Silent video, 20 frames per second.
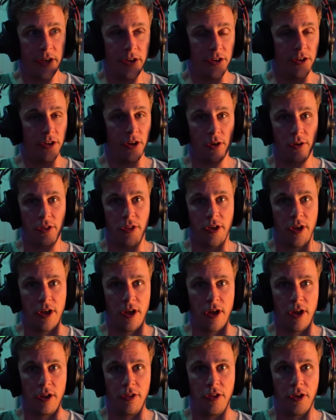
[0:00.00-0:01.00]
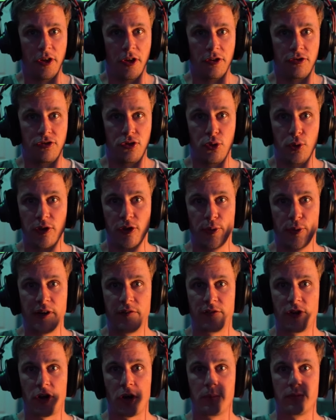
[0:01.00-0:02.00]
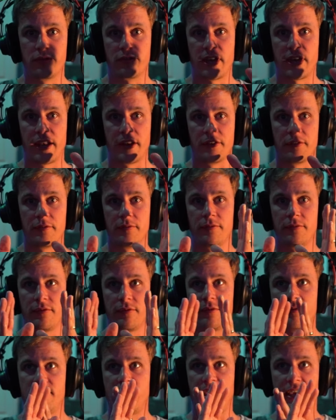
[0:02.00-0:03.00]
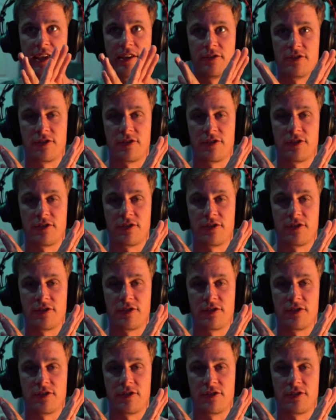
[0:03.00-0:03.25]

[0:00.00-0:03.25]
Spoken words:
you know, the two of the reverbs kind of taking